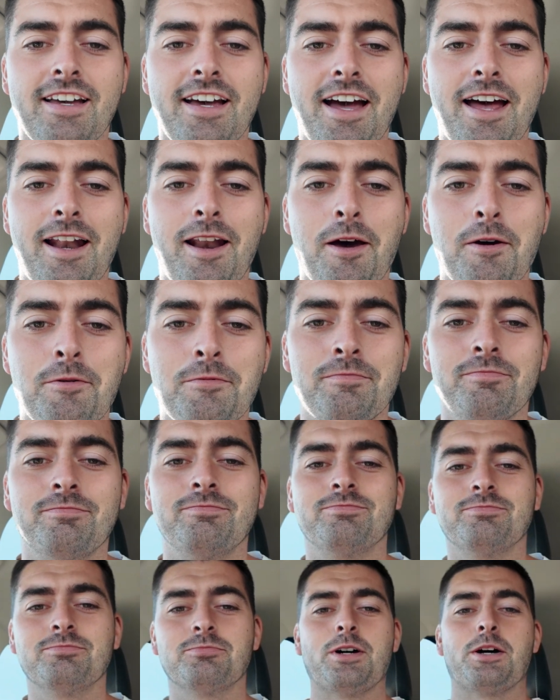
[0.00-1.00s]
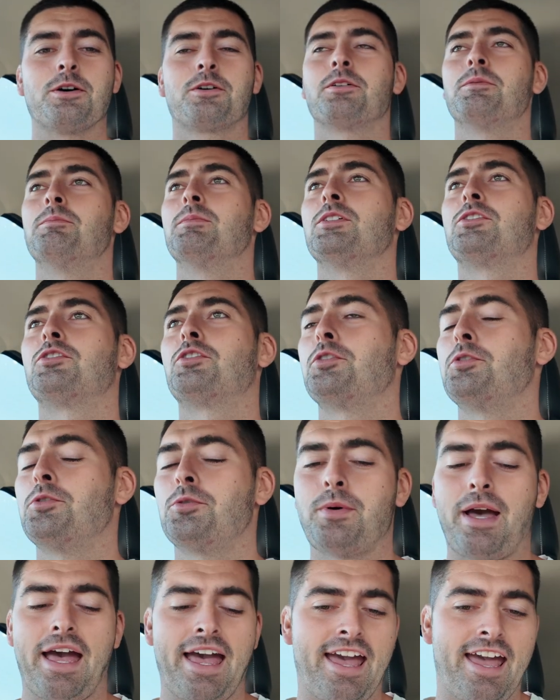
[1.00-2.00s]
Hello, welcome
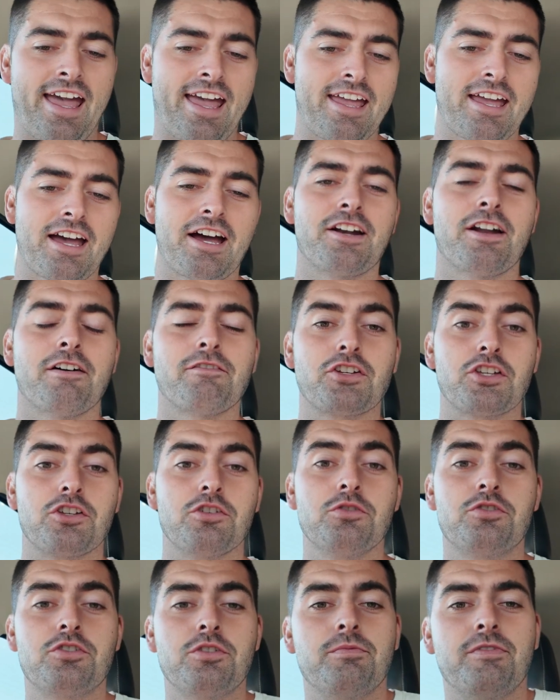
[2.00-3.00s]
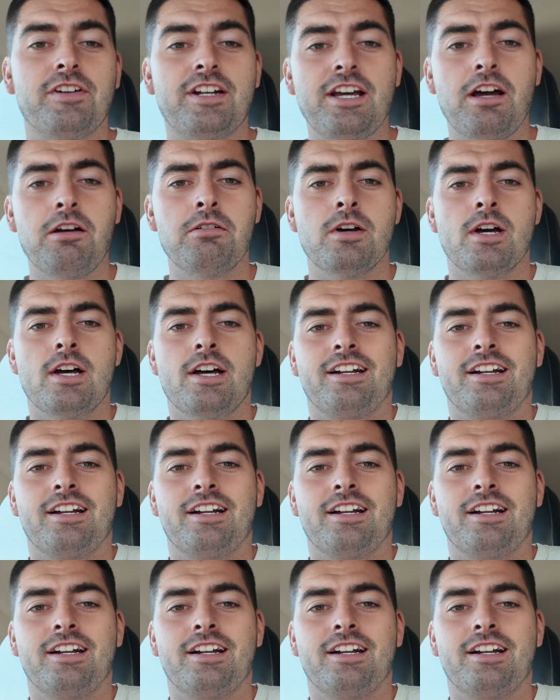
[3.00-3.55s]
to another YouTube video.